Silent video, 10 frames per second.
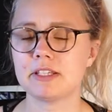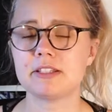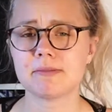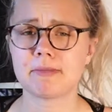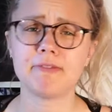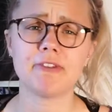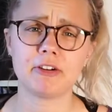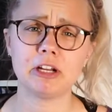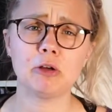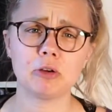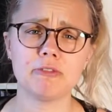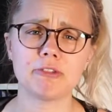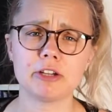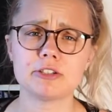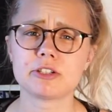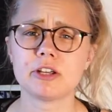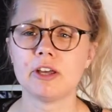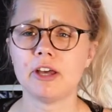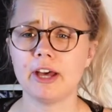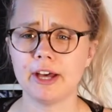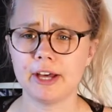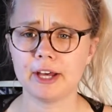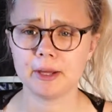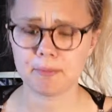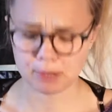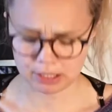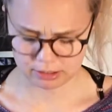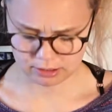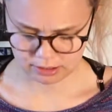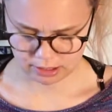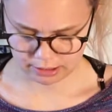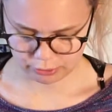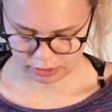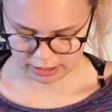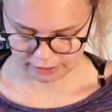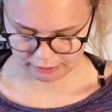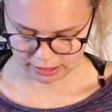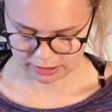It's something very long in French, but it's really lovely.